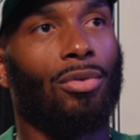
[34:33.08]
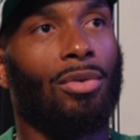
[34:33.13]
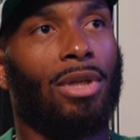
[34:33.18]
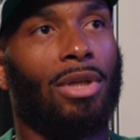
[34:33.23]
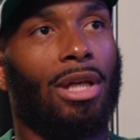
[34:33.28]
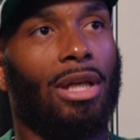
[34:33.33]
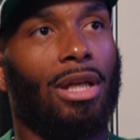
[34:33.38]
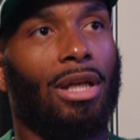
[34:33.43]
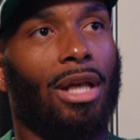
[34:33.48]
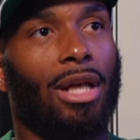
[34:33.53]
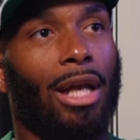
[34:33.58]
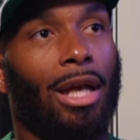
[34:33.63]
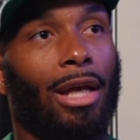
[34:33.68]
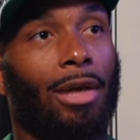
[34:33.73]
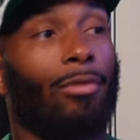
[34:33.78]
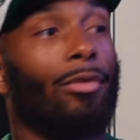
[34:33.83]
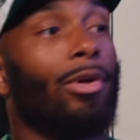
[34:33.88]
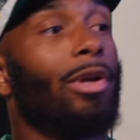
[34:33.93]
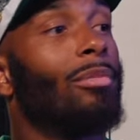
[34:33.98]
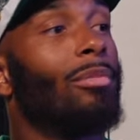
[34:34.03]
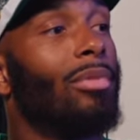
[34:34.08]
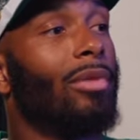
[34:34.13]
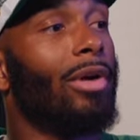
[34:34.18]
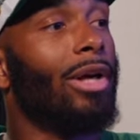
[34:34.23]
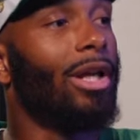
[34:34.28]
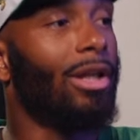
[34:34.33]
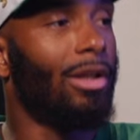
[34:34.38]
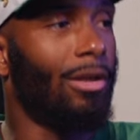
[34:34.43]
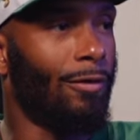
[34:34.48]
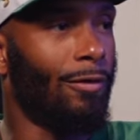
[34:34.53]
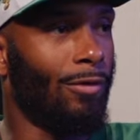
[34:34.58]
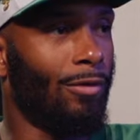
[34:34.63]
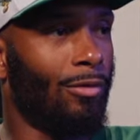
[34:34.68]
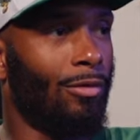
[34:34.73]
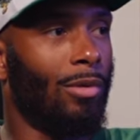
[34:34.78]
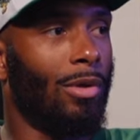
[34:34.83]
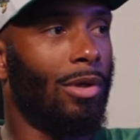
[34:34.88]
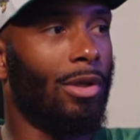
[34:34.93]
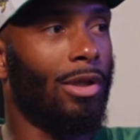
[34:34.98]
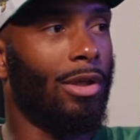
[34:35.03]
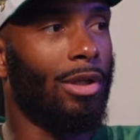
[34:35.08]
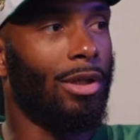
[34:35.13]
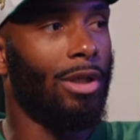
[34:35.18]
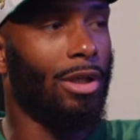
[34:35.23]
did a rebrand, if you would,